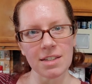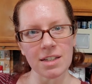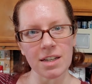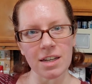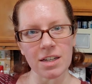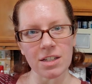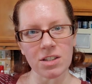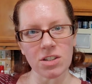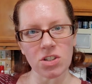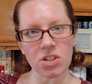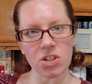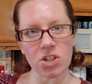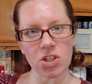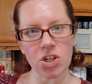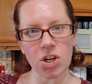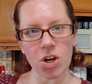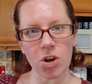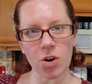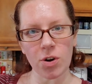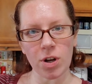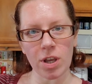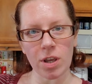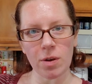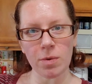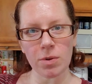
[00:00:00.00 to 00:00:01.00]
it's
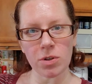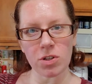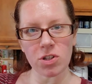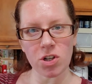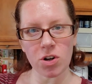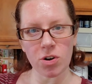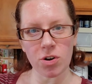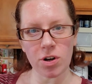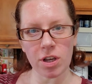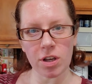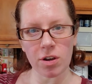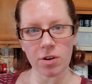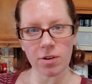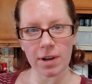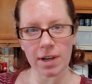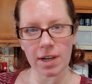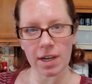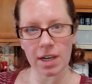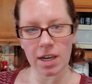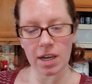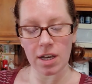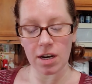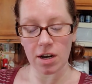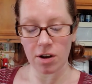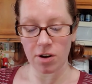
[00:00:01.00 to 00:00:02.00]
Jody with Jody Going
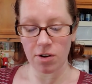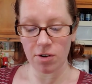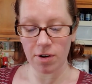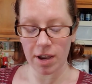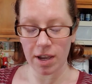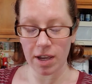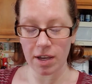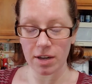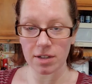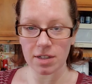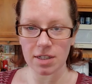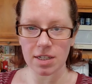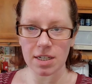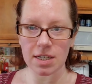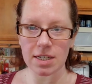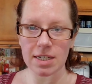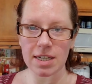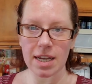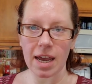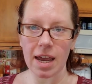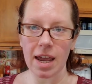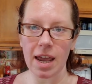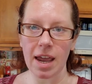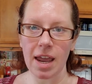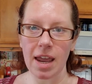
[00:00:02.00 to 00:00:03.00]
Keto, and
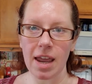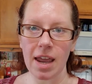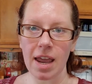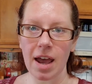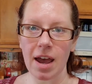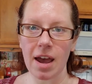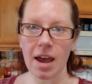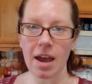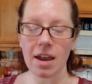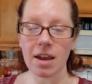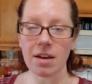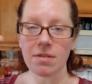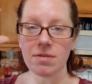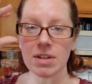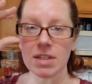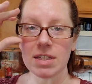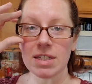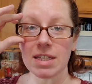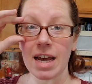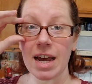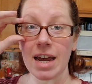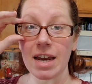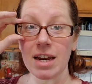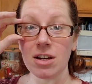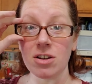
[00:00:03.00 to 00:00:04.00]
today I have
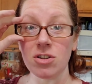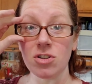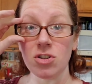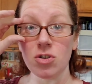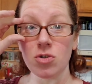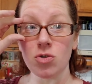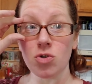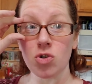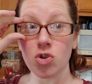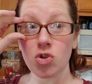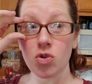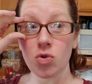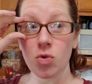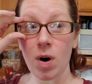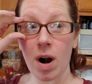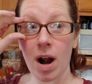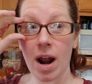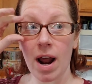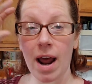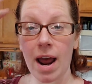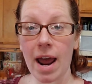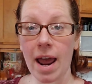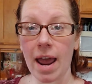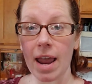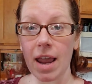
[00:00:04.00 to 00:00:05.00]
decided to
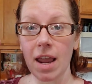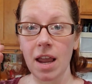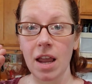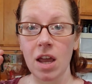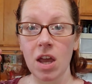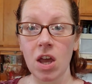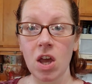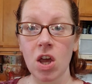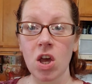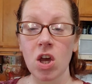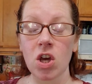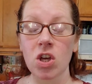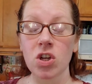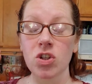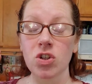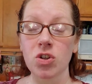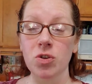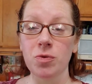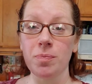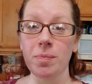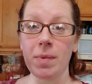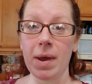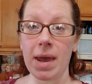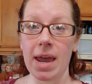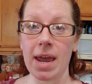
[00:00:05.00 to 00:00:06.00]
try to
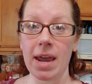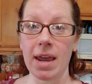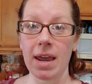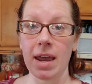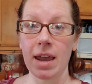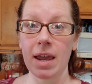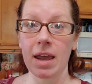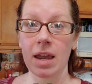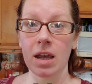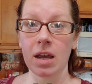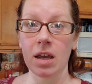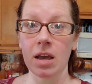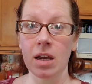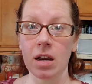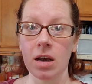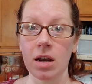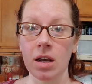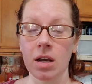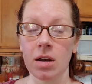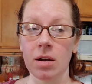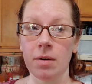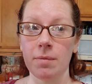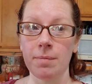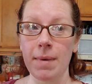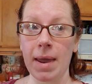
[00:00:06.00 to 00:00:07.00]
make
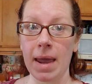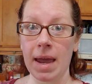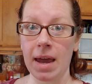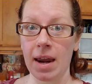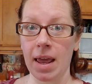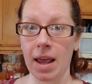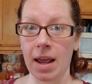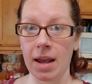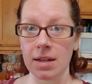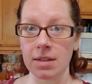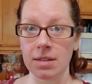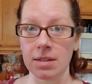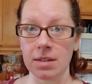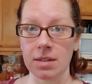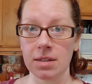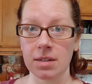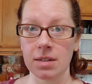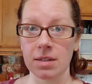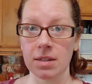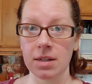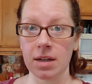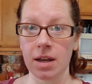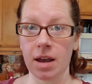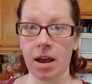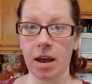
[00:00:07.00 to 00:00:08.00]

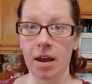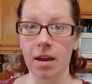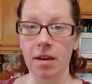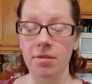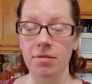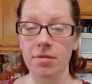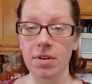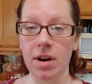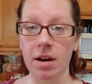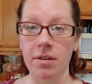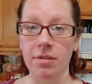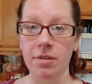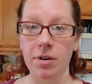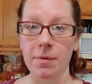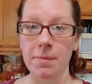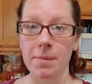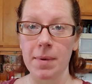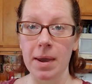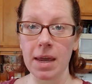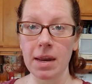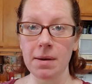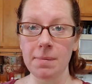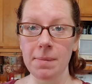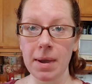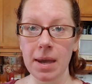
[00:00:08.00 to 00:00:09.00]
mayonnaise. I've never
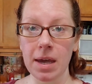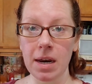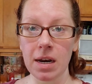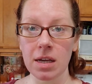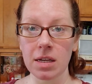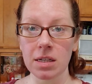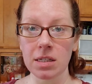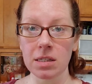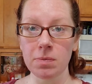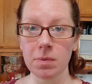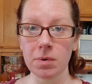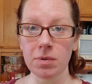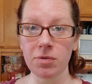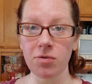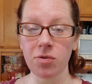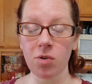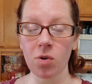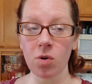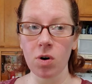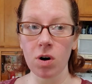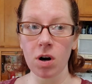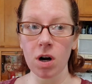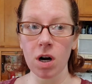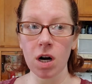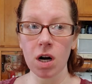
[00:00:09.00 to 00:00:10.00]
made mayonnaise
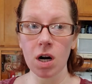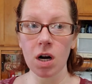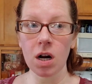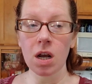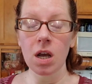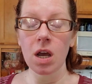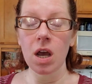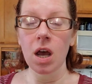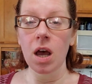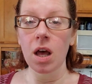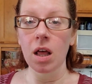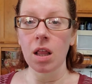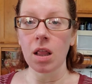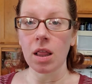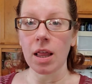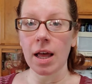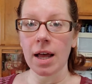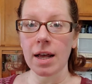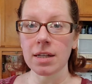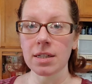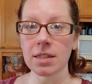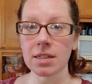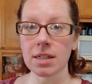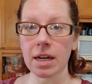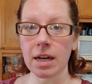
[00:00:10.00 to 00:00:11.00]
before.
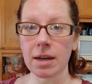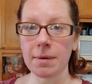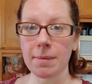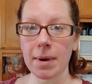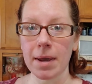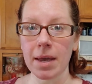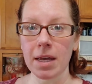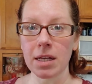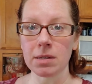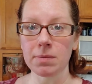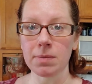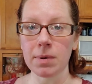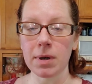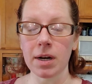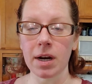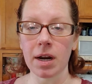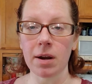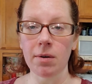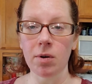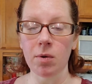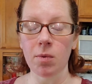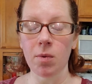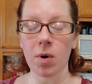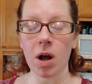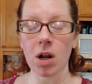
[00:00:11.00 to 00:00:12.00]
Last night my husband and I
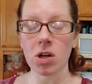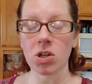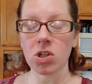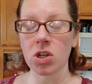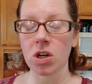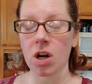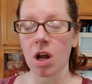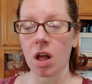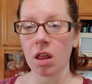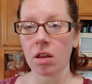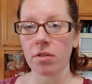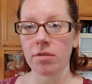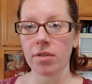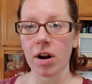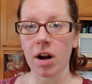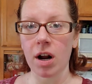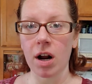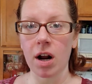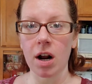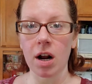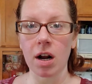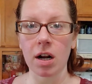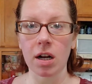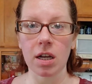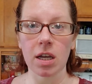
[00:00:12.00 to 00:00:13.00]
were watching all of
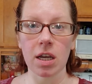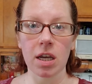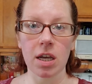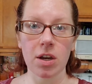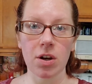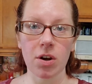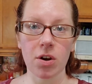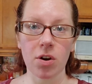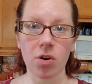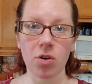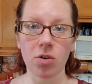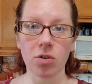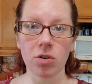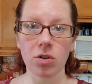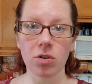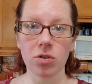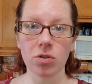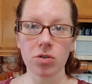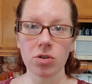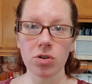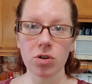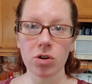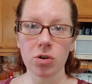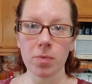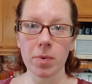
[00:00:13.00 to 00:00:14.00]
our keto
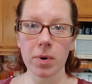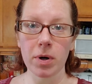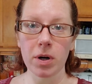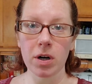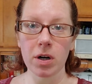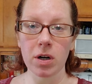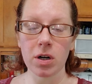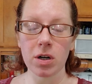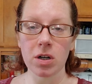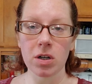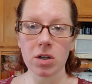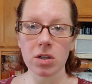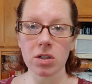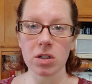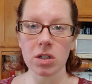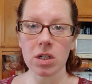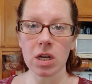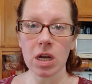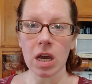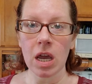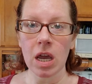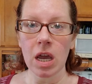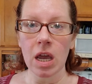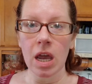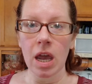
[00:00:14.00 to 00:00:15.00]
YouTubers
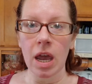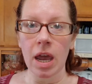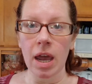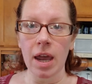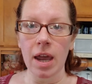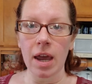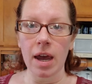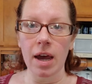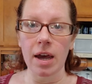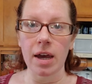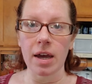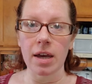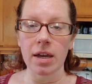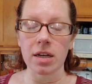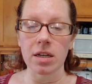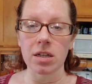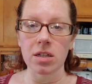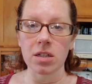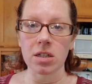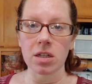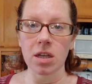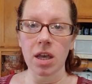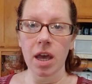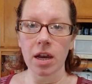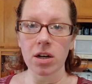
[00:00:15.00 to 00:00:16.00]

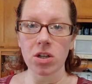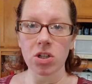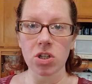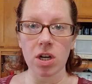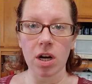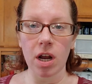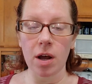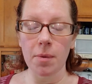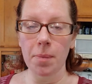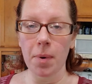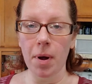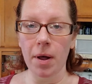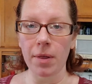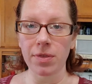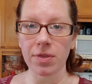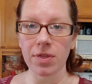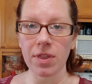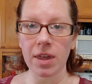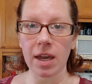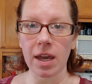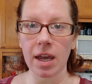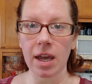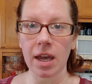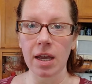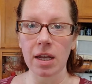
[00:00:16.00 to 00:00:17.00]
and catching up on
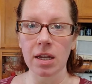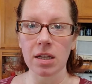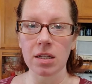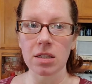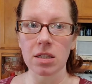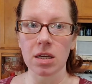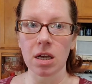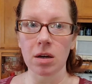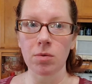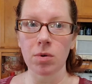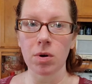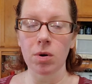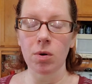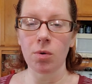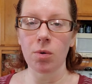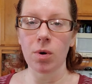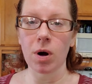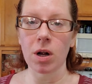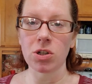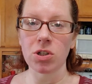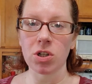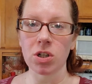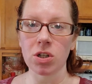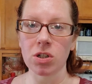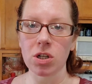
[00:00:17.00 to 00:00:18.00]
things, and we were
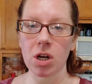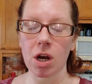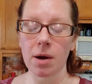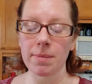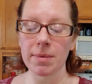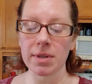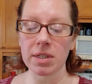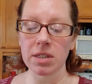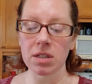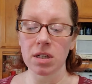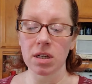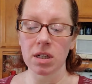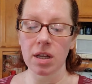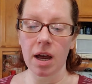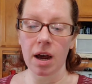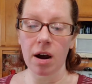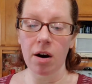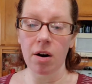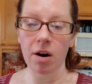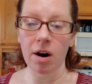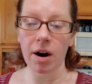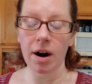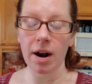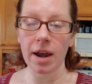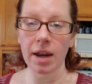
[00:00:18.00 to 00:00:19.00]
watching Thomas
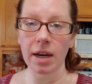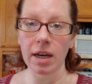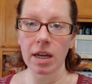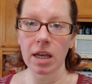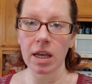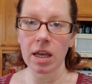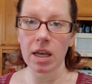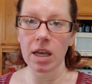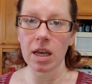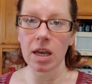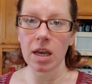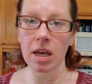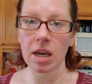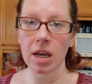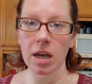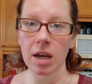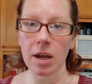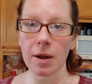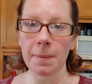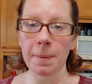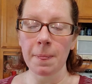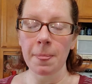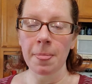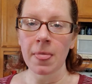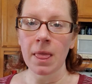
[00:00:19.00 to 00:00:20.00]
DeLauer, and
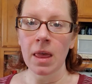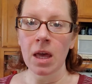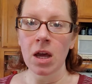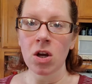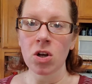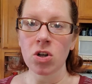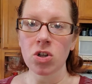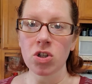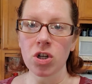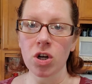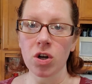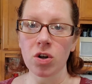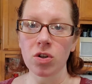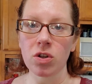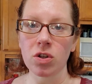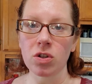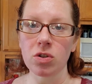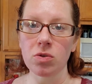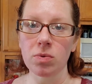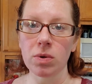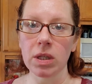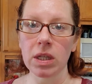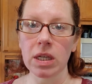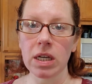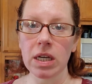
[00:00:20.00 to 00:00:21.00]
he showed this
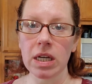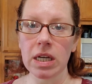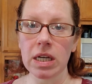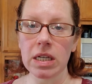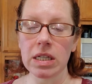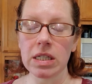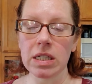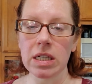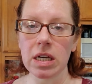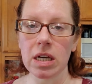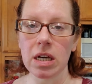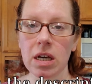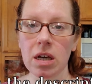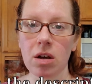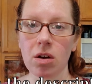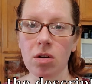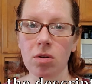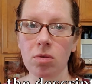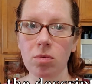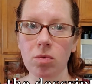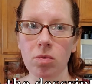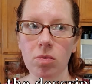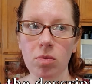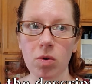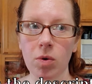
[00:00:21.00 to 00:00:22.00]
really easy,
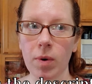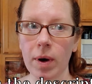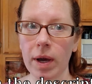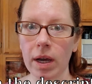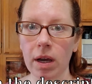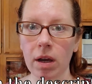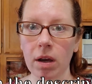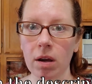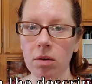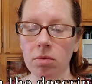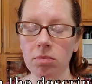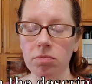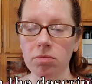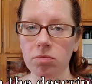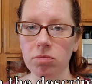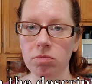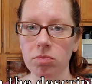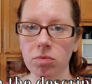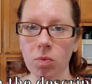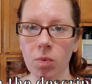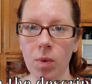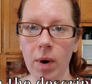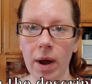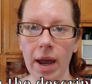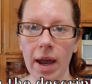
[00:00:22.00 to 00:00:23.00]
quick
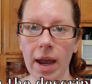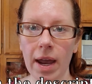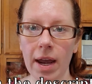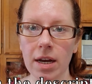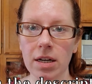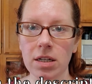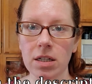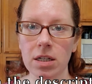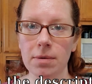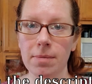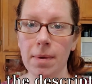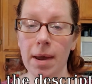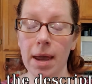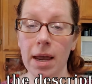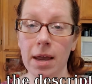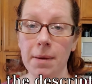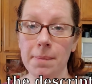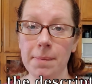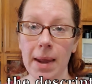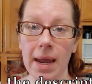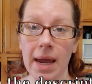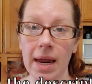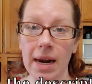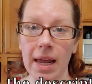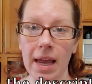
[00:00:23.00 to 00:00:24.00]
way to make
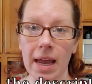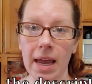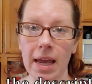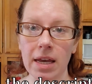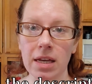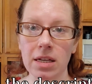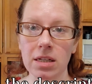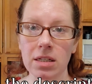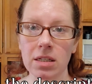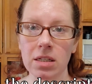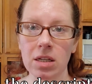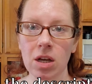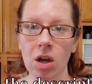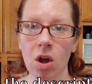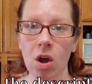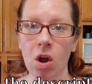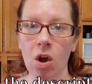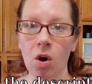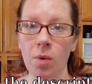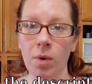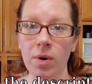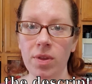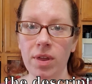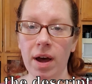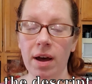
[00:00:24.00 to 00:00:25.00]
mayonnaise
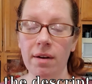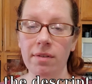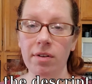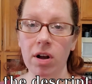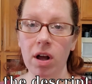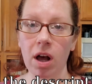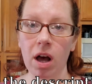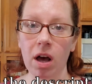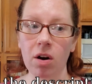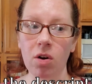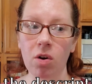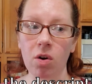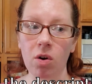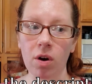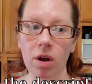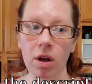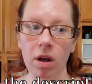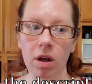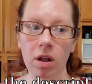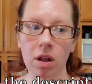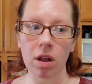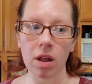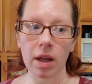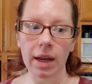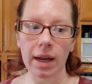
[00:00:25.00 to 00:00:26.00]
with avocado
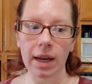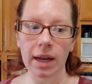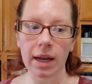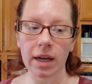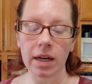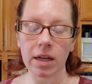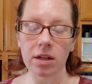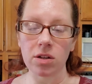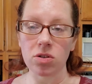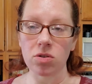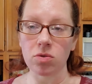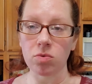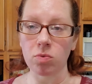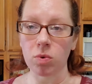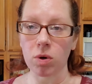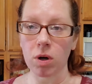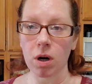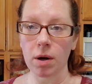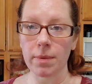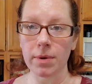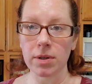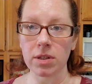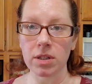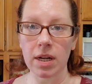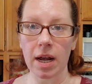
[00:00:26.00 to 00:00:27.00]
oil, and we're
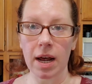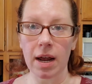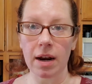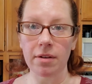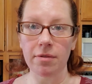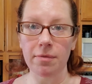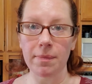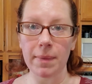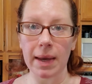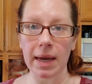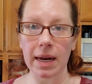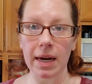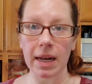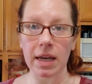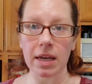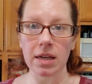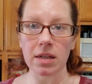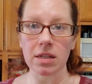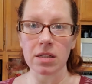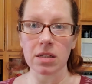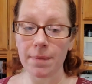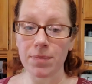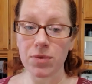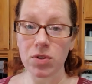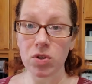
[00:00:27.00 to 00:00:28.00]
almost out of
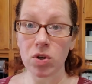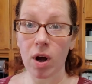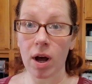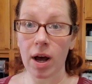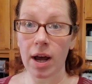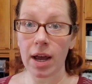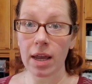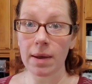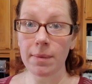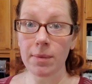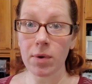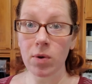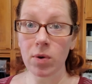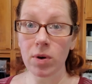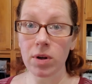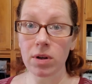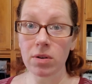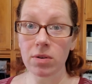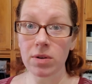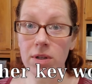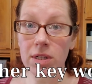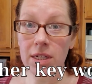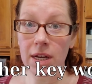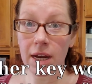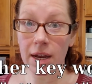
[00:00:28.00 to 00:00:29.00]
mayonnaise. So I am going to
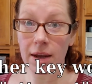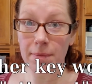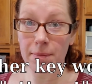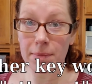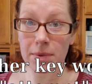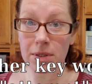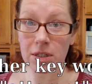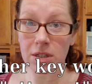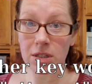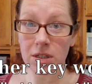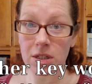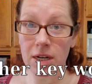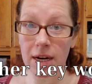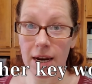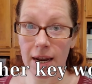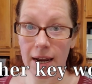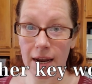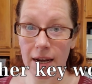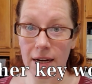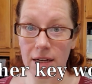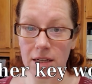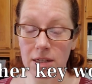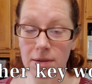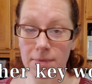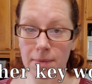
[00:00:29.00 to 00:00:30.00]
attempt today
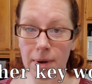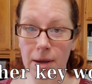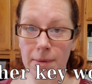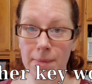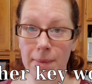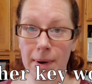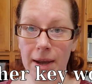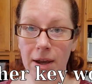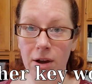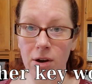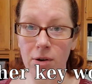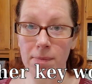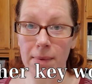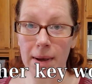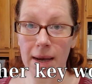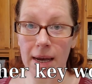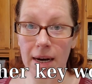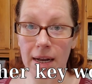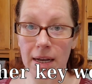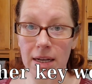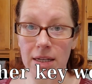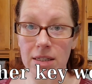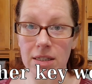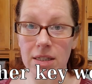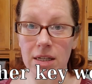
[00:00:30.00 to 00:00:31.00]
to make my own
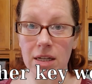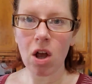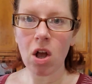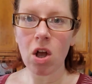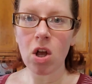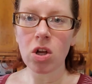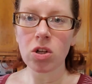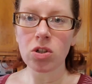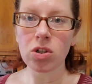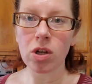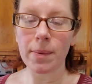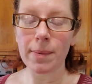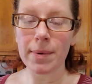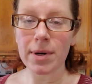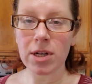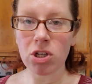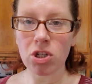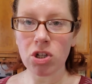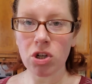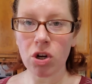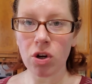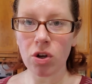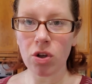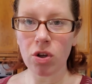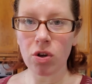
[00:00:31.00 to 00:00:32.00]
mayonnaise. So I'm going to
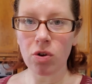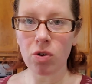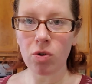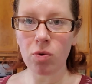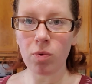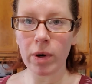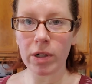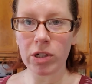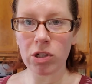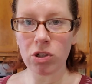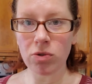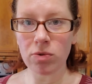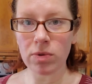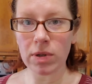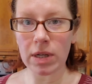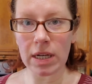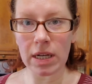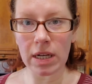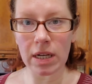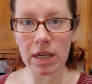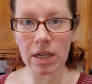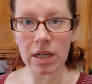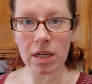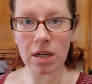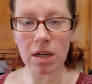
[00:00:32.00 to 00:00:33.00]
show you what you
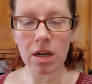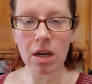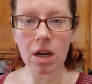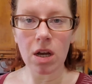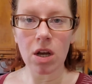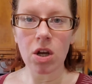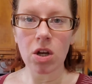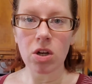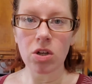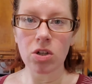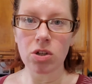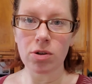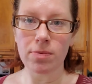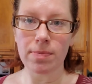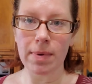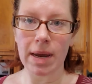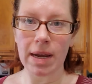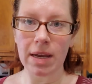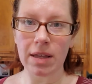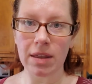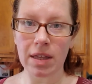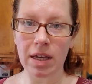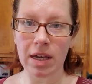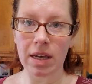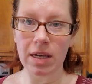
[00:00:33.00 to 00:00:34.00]
need to make
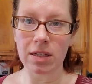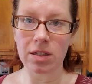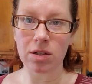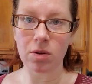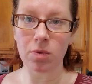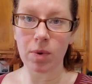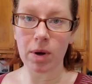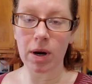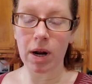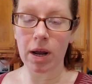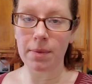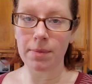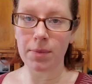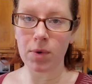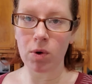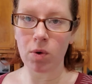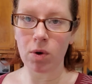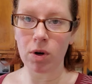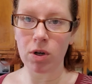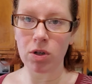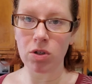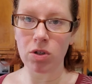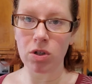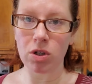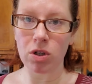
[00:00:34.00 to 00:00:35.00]
this and what I'm
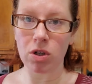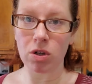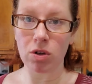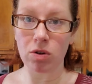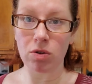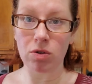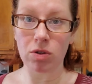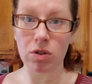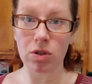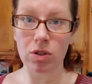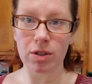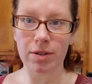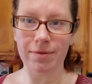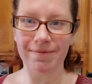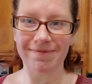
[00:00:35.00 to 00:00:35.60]
going to use.